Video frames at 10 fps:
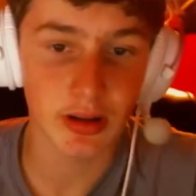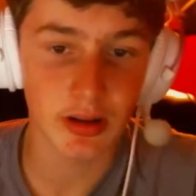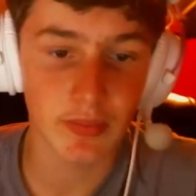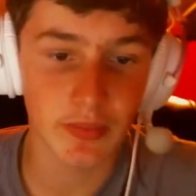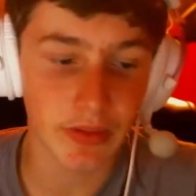
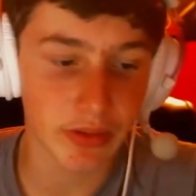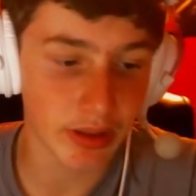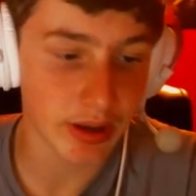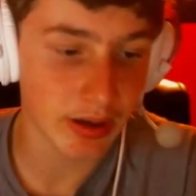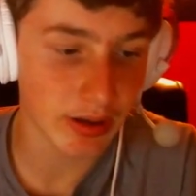After
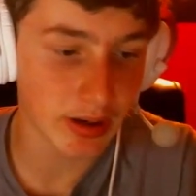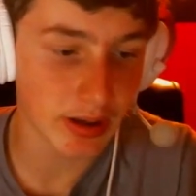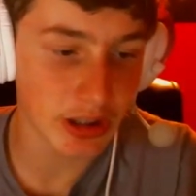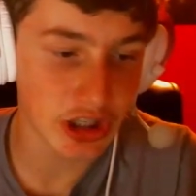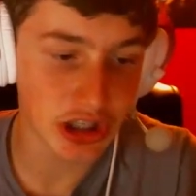that, it
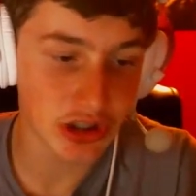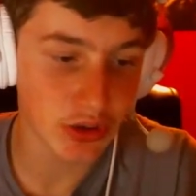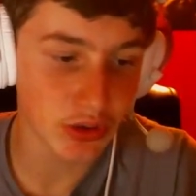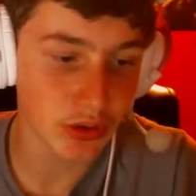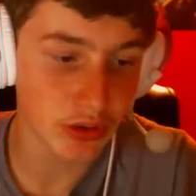is
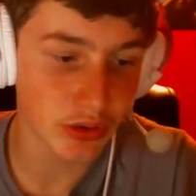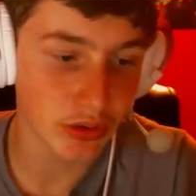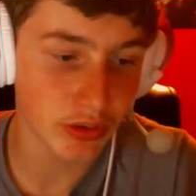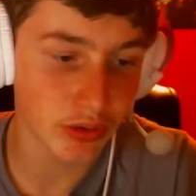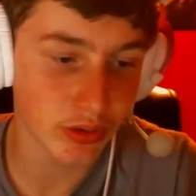
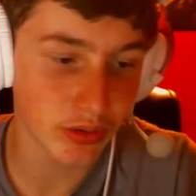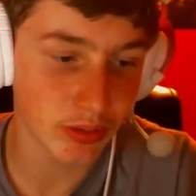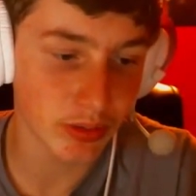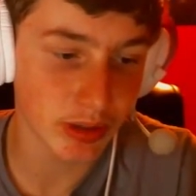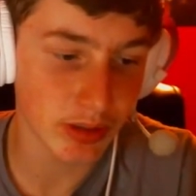G2
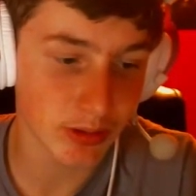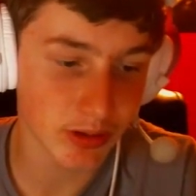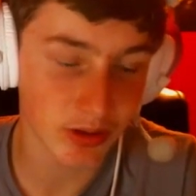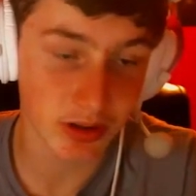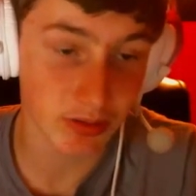Esports
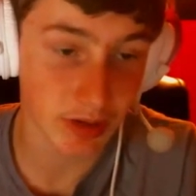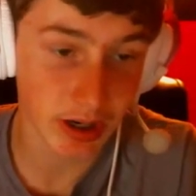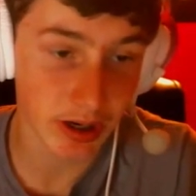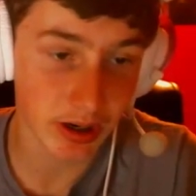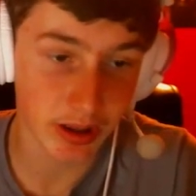versus
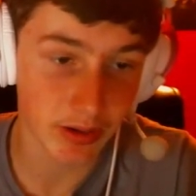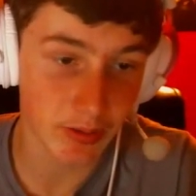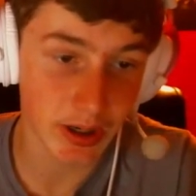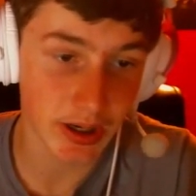Rocket. I think Rocket's